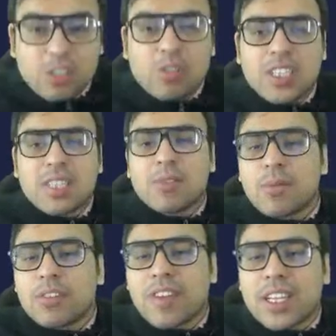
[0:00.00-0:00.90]
tourism is a
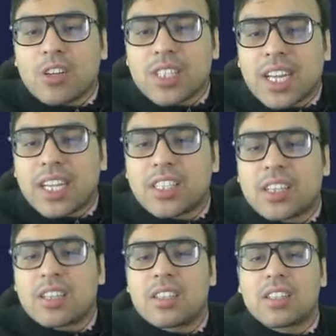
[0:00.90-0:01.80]
bahut fayda hota hai na.
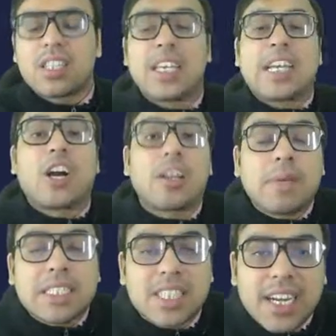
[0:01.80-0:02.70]
The
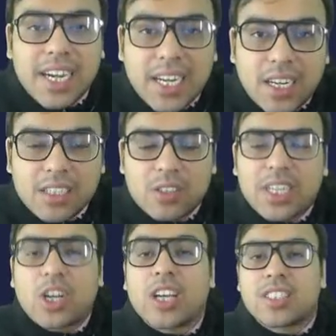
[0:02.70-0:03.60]
economy is generated. So
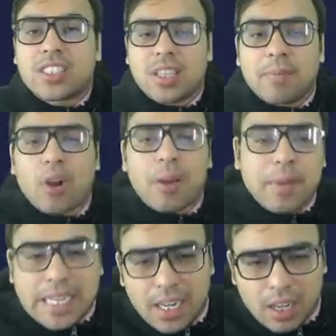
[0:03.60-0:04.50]
it causes
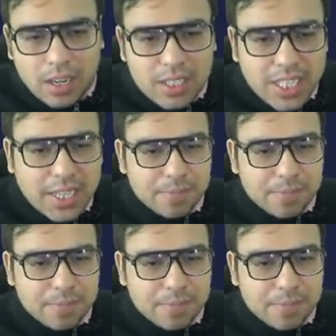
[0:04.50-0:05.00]
employment and all. Okay.